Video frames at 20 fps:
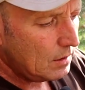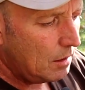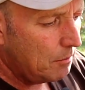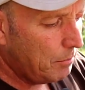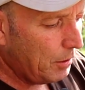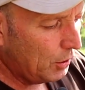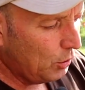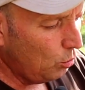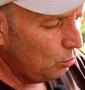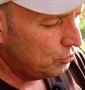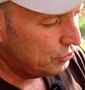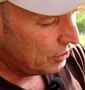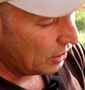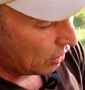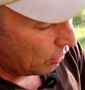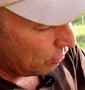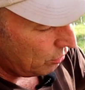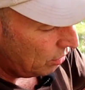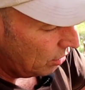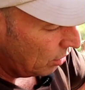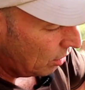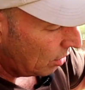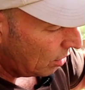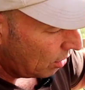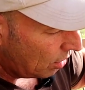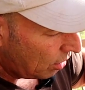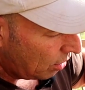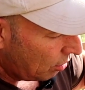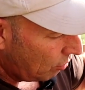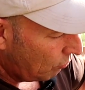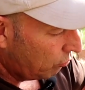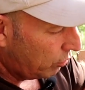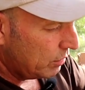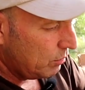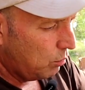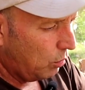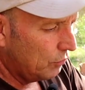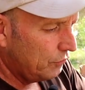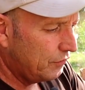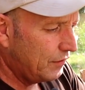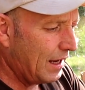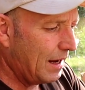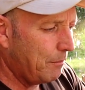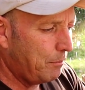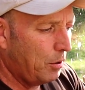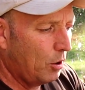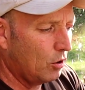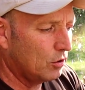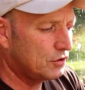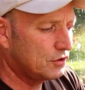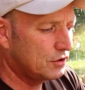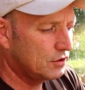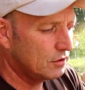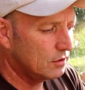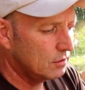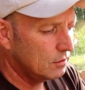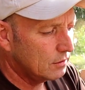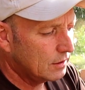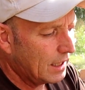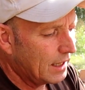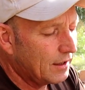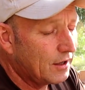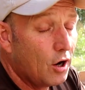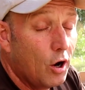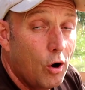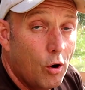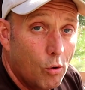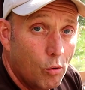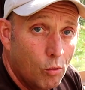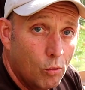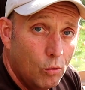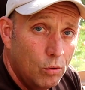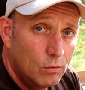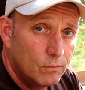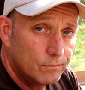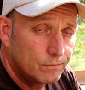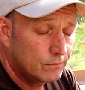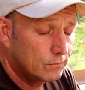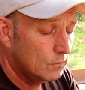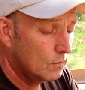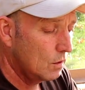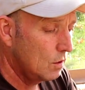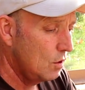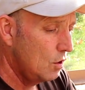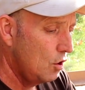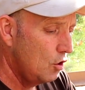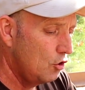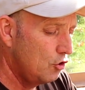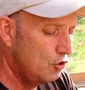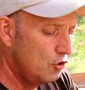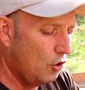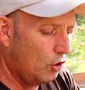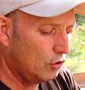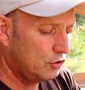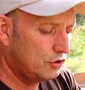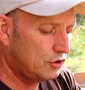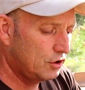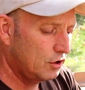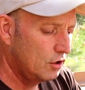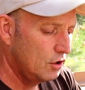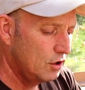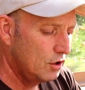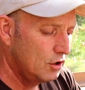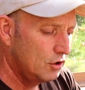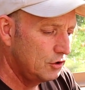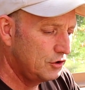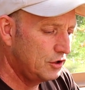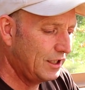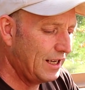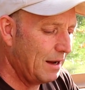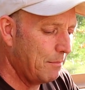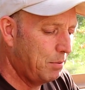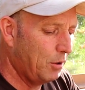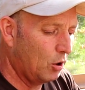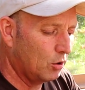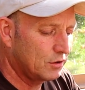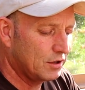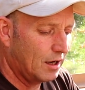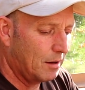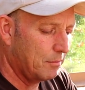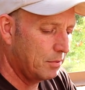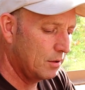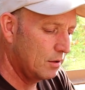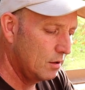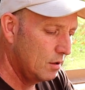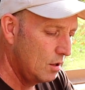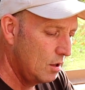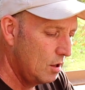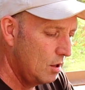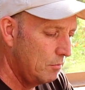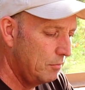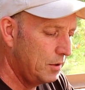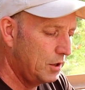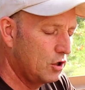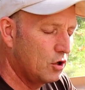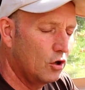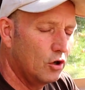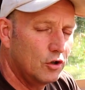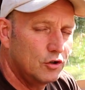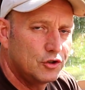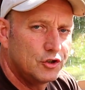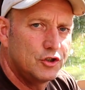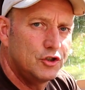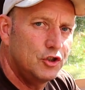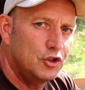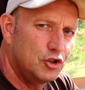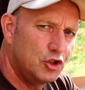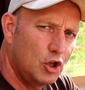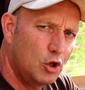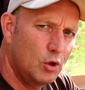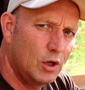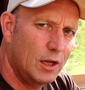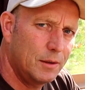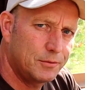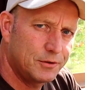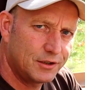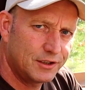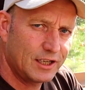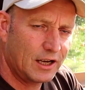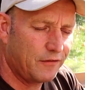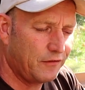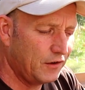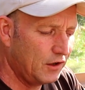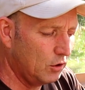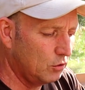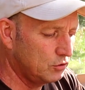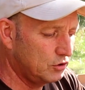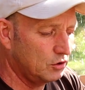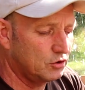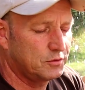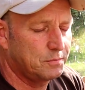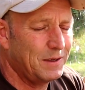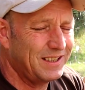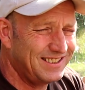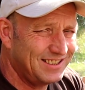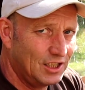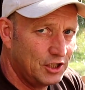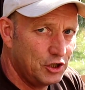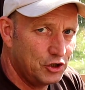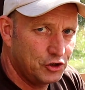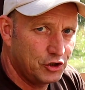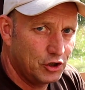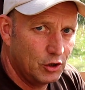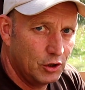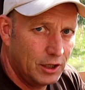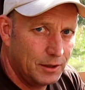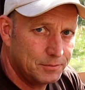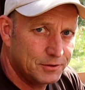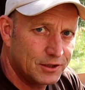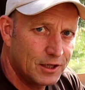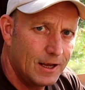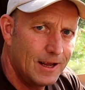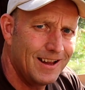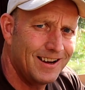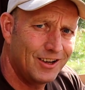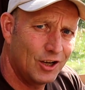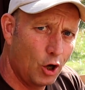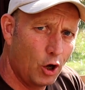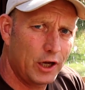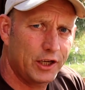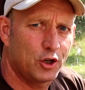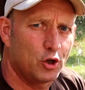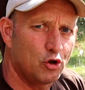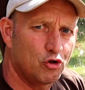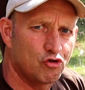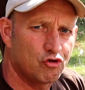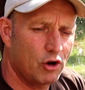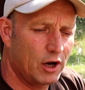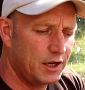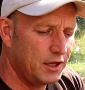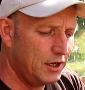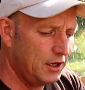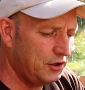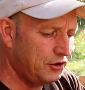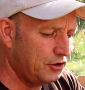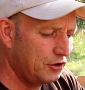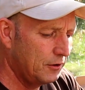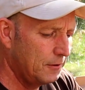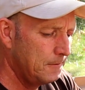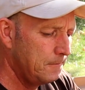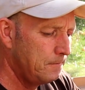but also we want that pot, that hole, not to get blocked up, because your tulips and daffodils, or especially your tulips, like good drainage.